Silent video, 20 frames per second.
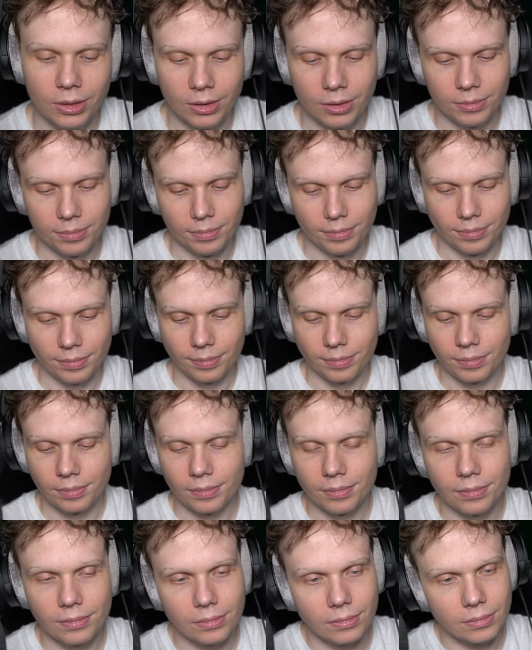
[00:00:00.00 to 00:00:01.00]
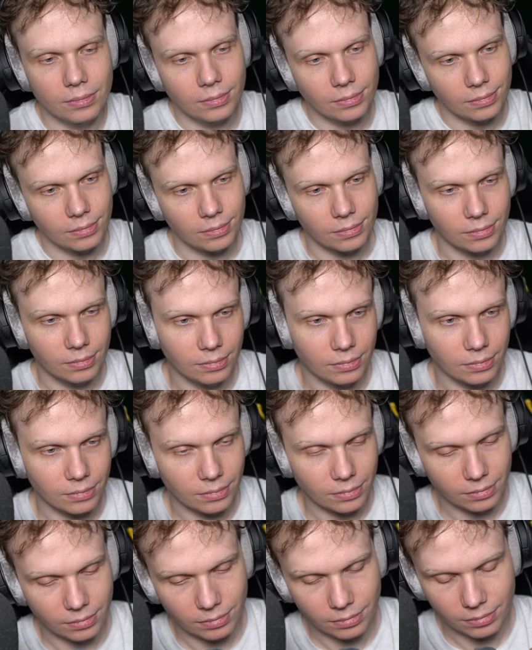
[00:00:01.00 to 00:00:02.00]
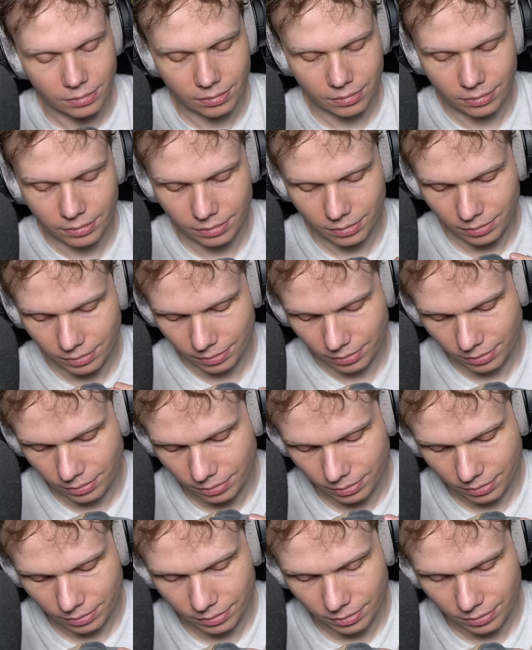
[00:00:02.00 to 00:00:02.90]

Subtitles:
[no speech]